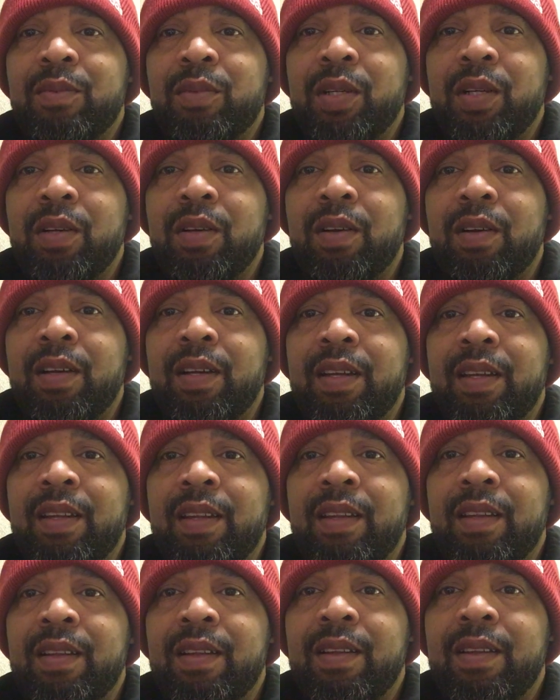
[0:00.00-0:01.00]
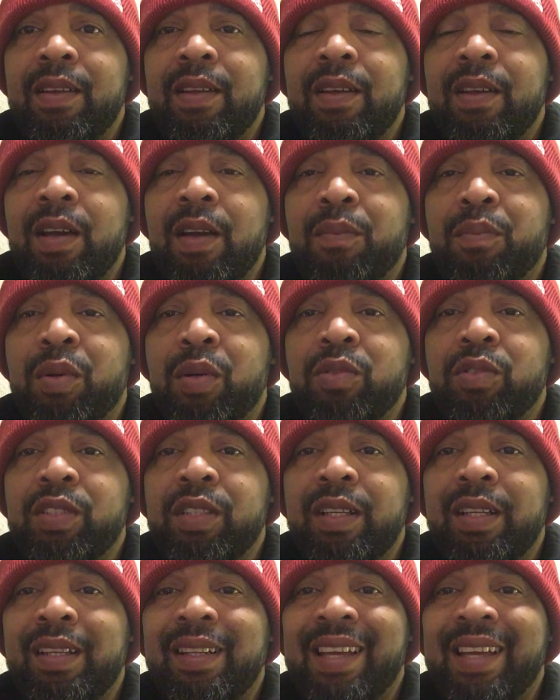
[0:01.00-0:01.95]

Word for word: We are in approaching